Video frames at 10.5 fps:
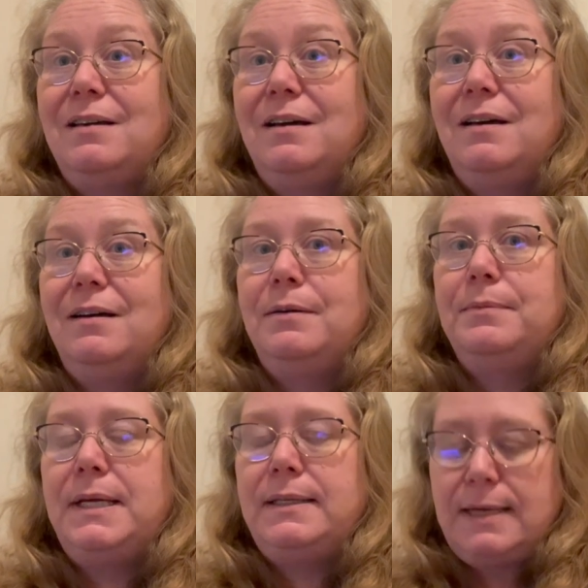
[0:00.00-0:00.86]

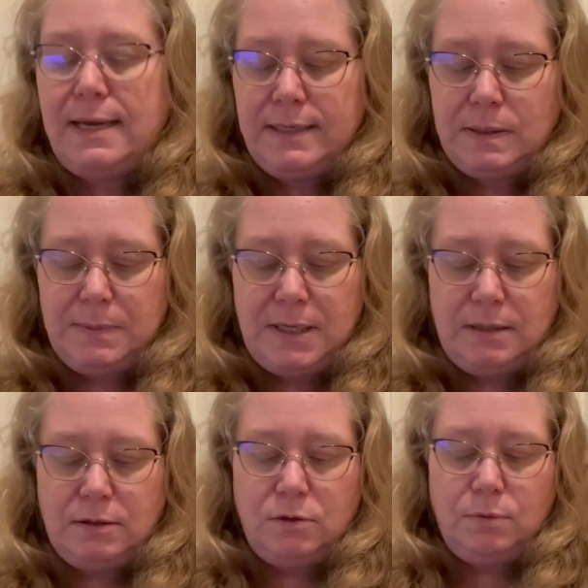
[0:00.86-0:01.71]
Um, it takes
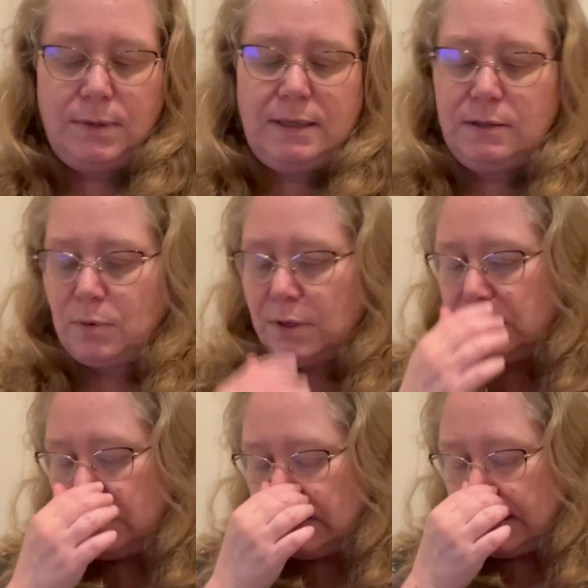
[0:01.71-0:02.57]
me to do one of these
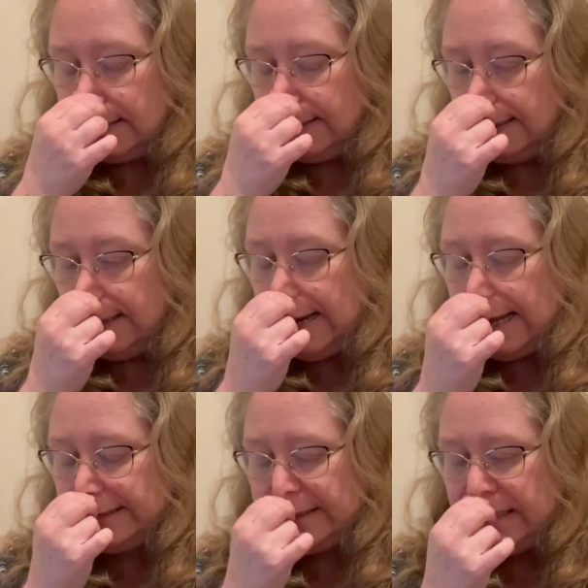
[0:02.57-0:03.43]
squares and
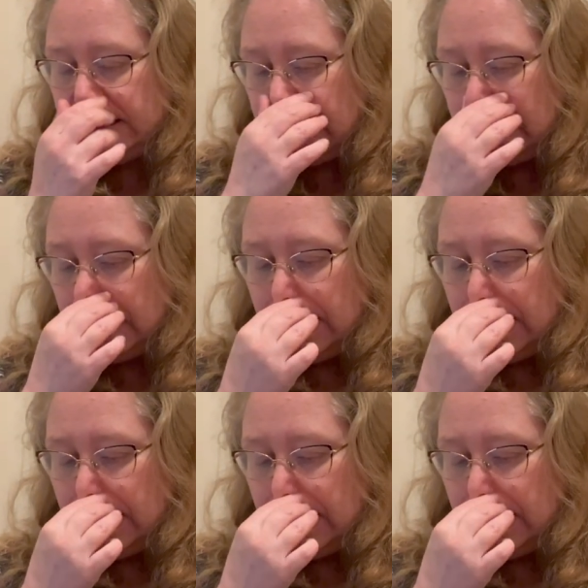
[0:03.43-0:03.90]
connect it.